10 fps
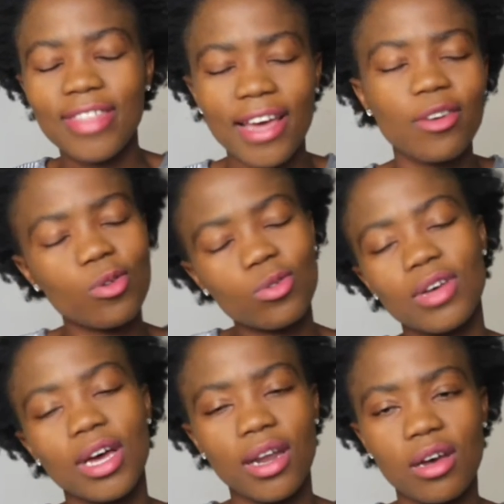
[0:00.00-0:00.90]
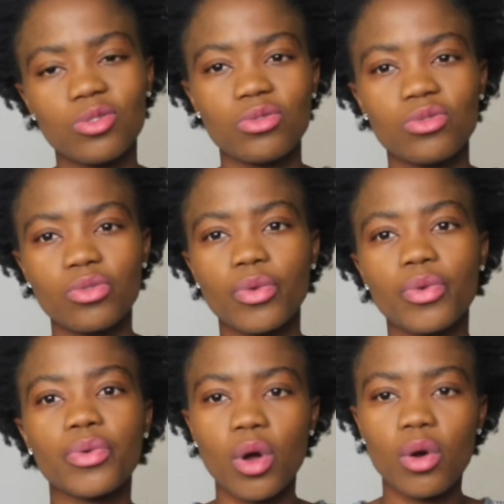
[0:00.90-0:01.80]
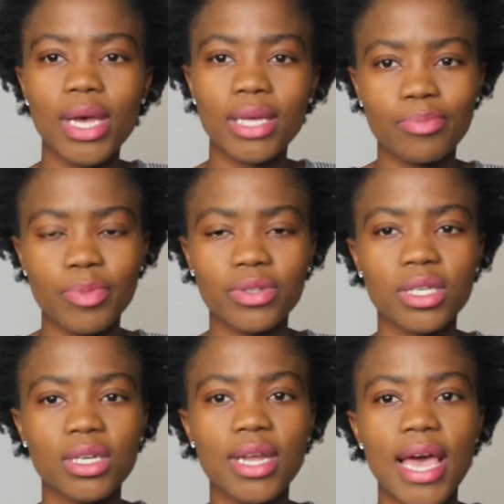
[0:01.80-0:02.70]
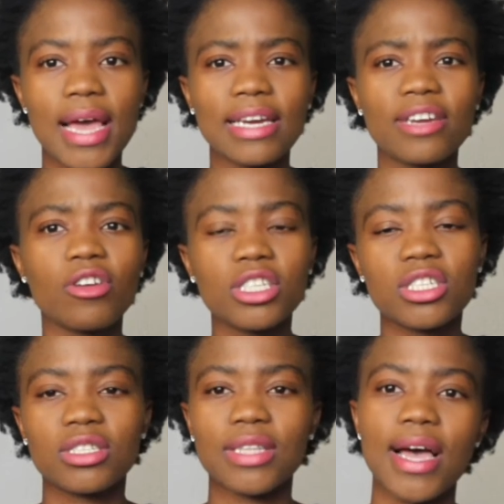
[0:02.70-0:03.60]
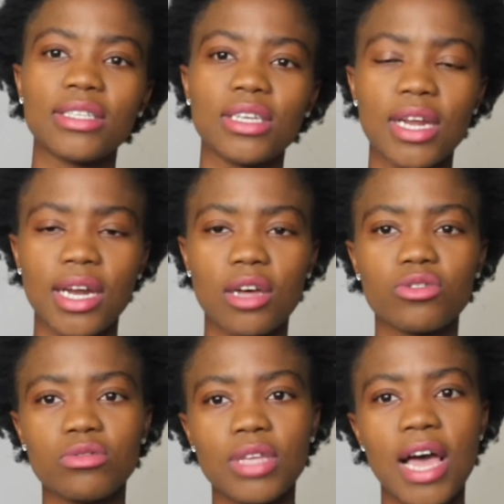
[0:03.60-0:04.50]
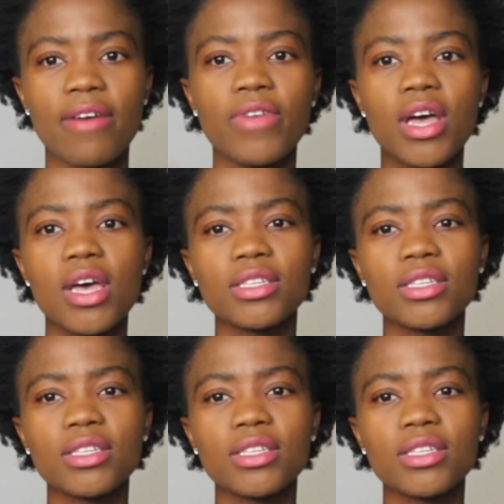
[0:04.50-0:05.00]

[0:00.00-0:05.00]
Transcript: that also allows you to grow as a person and not just that it allows you to have